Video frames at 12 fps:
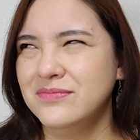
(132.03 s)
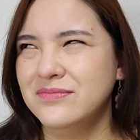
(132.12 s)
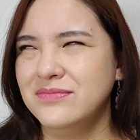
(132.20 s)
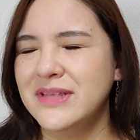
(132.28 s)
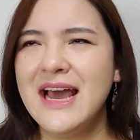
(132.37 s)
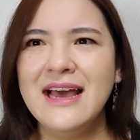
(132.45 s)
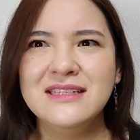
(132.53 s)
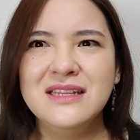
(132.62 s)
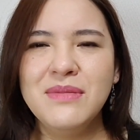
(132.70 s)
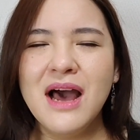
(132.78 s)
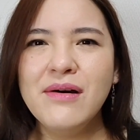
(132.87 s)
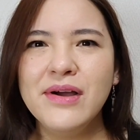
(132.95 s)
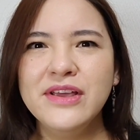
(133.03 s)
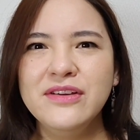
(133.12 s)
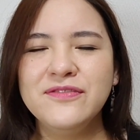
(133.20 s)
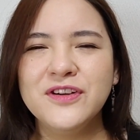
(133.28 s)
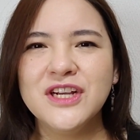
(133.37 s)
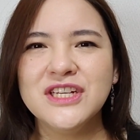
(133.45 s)
Yeah, I asked him, how are you
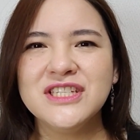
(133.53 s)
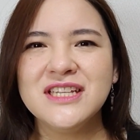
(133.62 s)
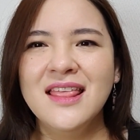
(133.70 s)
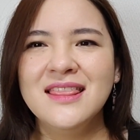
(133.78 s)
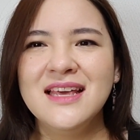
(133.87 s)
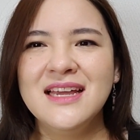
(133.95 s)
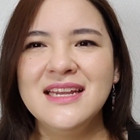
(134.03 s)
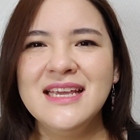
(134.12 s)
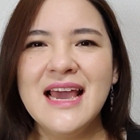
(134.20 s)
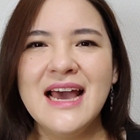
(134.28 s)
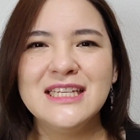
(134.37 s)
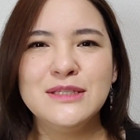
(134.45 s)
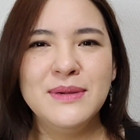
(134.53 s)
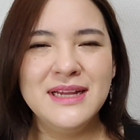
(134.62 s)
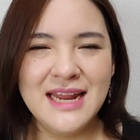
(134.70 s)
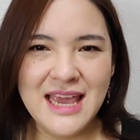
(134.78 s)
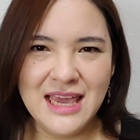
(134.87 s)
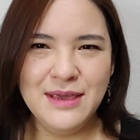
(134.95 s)
first? Then he asked my
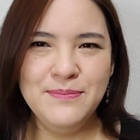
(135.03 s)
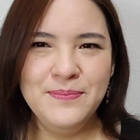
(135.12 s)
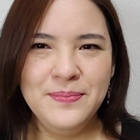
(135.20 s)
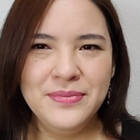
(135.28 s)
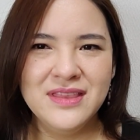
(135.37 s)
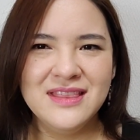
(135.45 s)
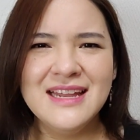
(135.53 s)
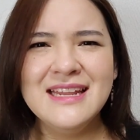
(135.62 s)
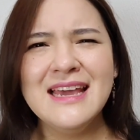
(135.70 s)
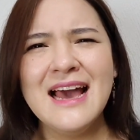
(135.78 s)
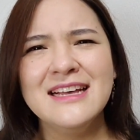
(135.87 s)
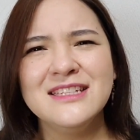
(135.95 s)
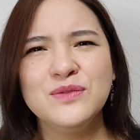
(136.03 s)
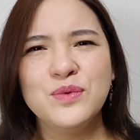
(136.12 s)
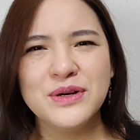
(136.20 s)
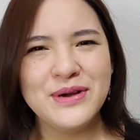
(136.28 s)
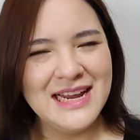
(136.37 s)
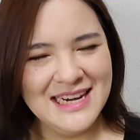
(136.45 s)
name. Then he asked, where
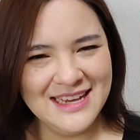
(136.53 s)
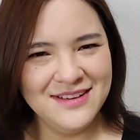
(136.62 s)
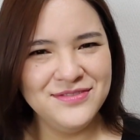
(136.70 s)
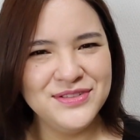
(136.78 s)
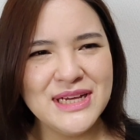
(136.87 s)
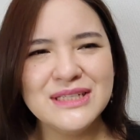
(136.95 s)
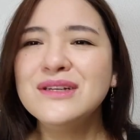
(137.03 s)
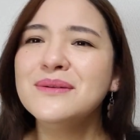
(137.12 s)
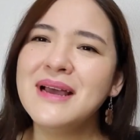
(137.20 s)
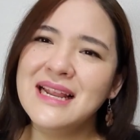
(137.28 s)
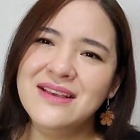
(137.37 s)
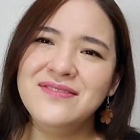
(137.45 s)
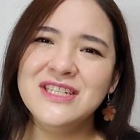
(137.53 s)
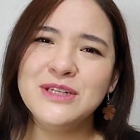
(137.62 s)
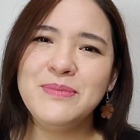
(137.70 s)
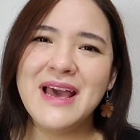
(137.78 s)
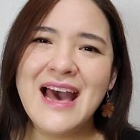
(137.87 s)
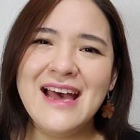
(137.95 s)
do I live? So I told him I live in
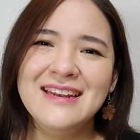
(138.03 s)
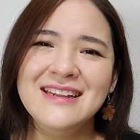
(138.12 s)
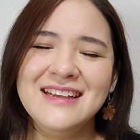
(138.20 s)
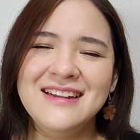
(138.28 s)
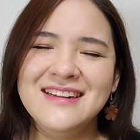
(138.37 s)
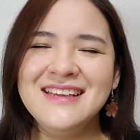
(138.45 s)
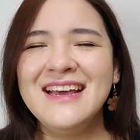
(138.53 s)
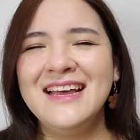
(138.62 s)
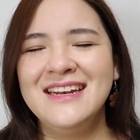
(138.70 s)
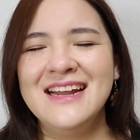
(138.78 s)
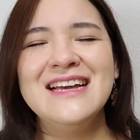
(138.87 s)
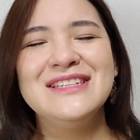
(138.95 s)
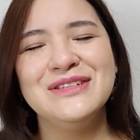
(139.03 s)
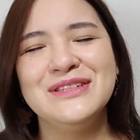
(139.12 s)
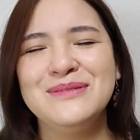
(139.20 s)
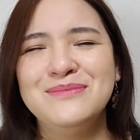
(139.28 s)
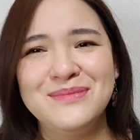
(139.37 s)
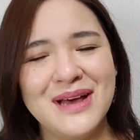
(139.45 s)
Japan. And again, I told
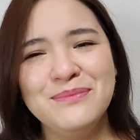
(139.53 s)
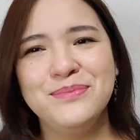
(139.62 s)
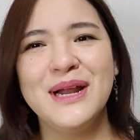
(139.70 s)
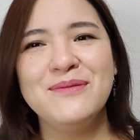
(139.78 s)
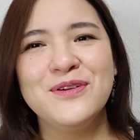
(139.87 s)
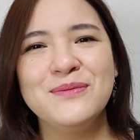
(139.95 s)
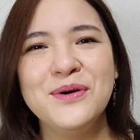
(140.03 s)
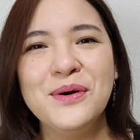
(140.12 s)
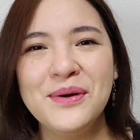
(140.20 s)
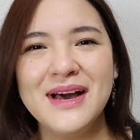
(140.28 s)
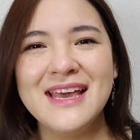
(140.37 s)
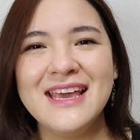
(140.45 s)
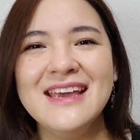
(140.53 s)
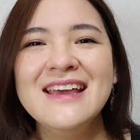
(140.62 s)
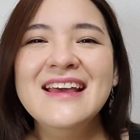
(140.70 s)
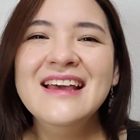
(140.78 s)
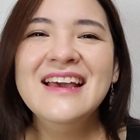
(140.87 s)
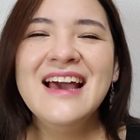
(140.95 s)
him, but I'm from Hawaii.
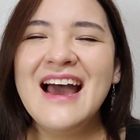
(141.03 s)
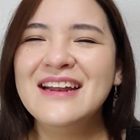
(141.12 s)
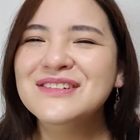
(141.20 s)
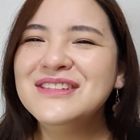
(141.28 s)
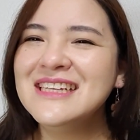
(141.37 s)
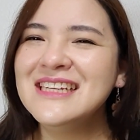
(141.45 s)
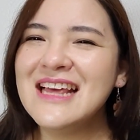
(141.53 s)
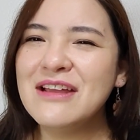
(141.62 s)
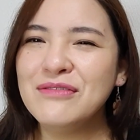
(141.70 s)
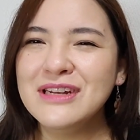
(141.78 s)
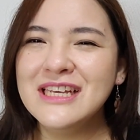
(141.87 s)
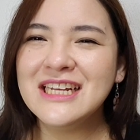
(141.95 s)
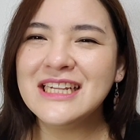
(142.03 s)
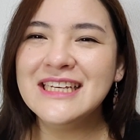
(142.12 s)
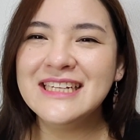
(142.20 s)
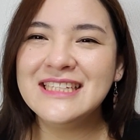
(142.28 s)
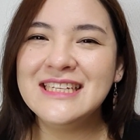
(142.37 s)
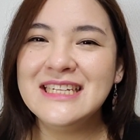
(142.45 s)
I don't think that really
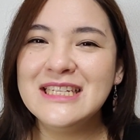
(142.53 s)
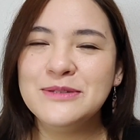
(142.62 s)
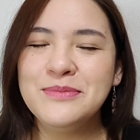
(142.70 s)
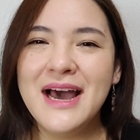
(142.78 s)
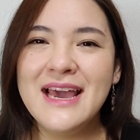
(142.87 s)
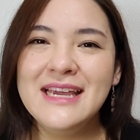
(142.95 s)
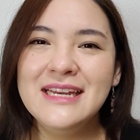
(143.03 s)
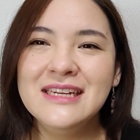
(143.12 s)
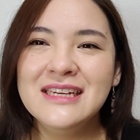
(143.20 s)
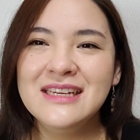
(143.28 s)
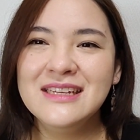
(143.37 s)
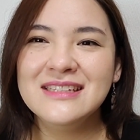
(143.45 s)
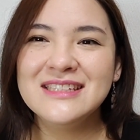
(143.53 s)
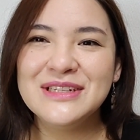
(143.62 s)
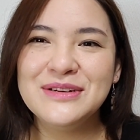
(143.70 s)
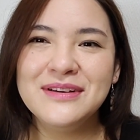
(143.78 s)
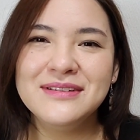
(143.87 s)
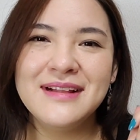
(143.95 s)
clicked in his mind.
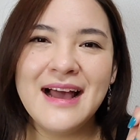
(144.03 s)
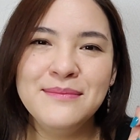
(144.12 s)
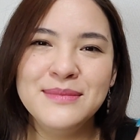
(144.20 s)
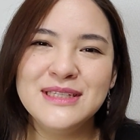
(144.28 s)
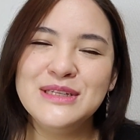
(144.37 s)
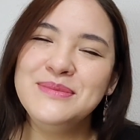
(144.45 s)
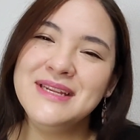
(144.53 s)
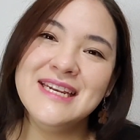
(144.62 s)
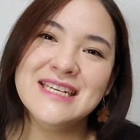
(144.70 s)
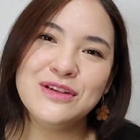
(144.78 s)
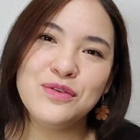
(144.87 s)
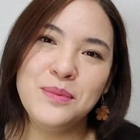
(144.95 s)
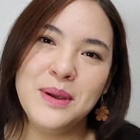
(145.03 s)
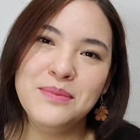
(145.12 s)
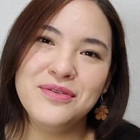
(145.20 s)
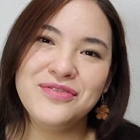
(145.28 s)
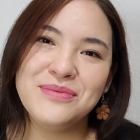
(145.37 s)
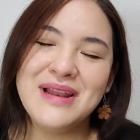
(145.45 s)
So I'm assuming he doesn't
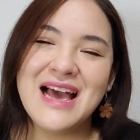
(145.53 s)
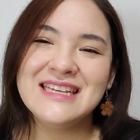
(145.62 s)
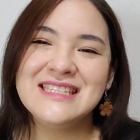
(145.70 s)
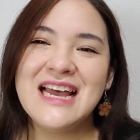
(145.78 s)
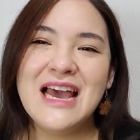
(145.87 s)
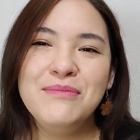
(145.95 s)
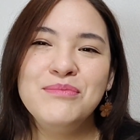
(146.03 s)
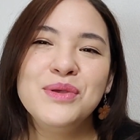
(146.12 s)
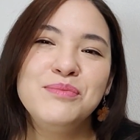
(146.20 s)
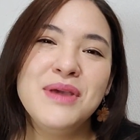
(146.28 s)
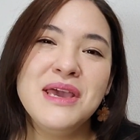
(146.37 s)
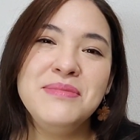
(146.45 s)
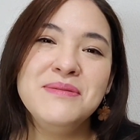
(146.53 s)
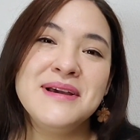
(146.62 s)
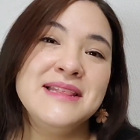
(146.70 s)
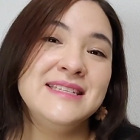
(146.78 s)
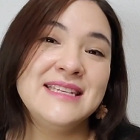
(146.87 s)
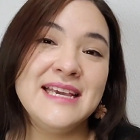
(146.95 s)
remember from last time. Maybe by
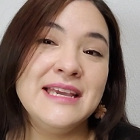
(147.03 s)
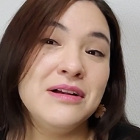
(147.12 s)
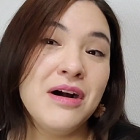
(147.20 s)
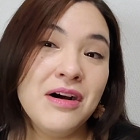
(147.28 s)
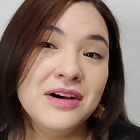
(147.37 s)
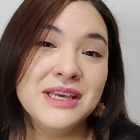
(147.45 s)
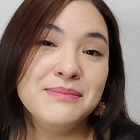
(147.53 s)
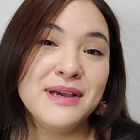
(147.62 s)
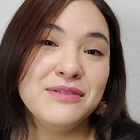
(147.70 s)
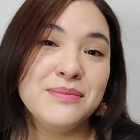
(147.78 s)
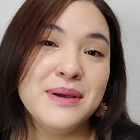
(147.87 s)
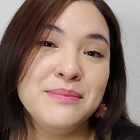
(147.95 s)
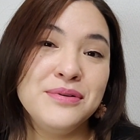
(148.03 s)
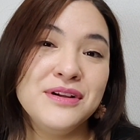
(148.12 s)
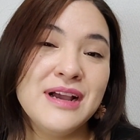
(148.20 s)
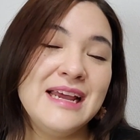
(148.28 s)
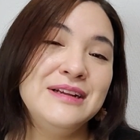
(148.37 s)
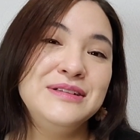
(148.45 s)
the second call, he might remember.
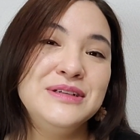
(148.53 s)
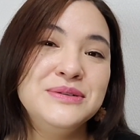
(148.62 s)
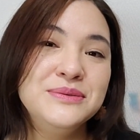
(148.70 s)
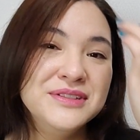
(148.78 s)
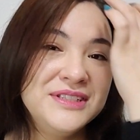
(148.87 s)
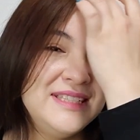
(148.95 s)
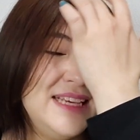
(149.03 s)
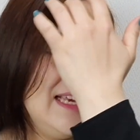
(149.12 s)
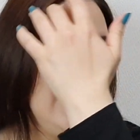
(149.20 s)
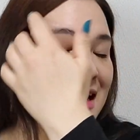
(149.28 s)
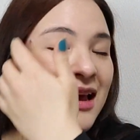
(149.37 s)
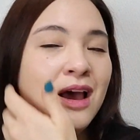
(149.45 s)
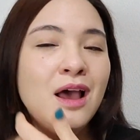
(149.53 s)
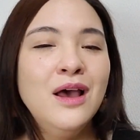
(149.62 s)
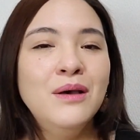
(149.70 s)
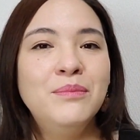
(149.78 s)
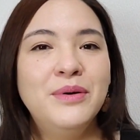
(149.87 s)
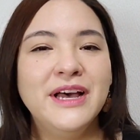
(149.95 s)
I don't know. We'll see.
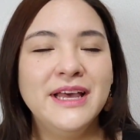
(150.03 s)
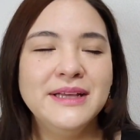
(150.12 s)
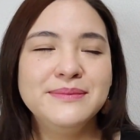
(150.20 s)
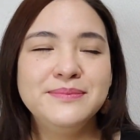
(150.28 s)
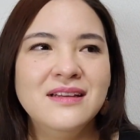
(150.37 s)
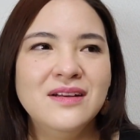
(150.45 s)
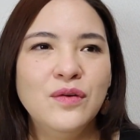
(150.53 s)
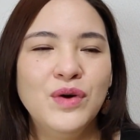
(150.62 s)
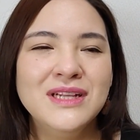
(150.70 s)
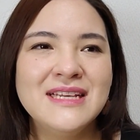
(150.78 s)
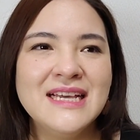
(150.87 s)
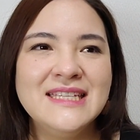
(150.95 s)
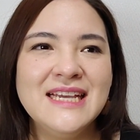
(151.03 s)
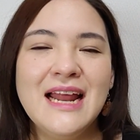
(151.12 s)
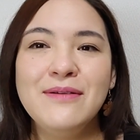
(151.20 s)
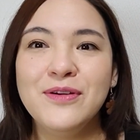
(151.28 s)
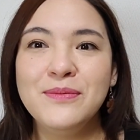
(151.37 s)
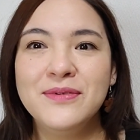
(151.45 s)
But once I said
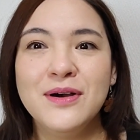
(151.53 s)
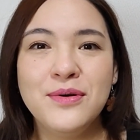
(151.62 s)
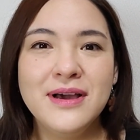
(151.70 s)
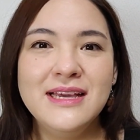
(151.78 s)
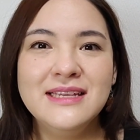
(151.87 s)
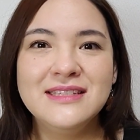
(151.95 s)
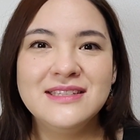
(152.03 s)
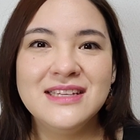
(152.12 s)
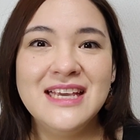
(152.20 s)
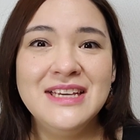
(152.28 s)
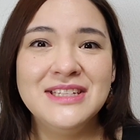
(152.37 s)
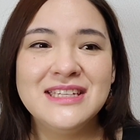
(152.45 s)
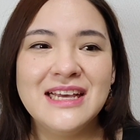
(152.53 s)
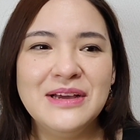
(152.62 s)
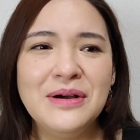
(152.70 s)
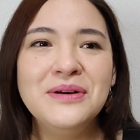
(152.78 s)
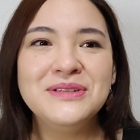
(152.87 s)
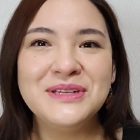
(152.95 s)
I'm from Hawaii, he's like,
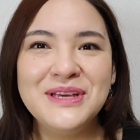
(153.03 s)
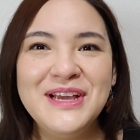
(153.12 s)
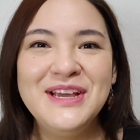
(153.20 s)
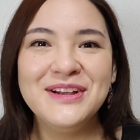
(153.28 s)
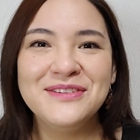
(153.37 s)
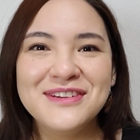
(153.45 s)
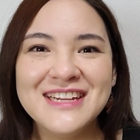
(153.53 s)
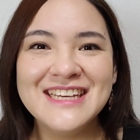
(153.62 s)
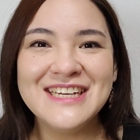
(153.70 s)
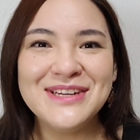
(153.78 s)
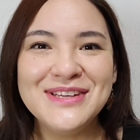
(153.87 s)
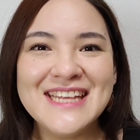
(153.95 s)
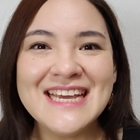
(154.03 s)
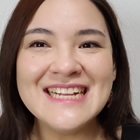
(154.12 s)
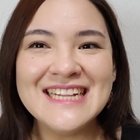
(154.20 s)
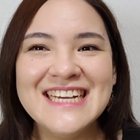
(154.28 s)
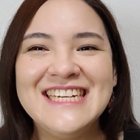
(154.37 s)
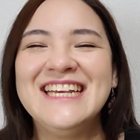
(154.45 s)
oh, so you're really good with
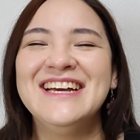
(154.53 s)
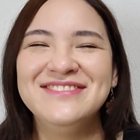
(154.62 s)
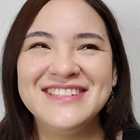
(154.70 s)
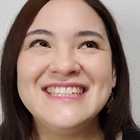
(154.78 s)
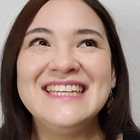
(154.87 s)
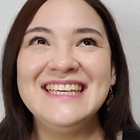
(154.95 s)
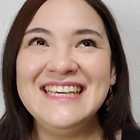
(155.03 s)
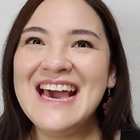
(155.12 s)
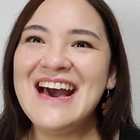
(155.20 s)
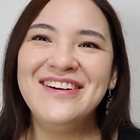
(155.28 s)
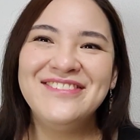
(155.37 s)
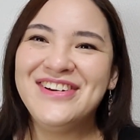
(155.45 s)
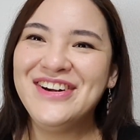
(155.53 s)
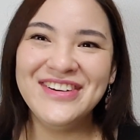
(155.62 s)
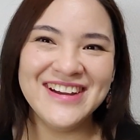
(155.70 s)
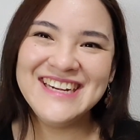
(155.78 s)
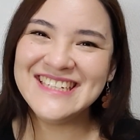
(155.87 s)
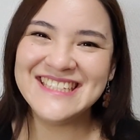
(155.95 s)
English. I'm just like, yeah, of
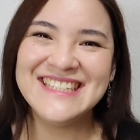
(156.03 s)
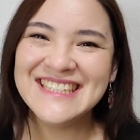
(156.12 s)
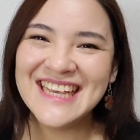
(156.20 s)
course.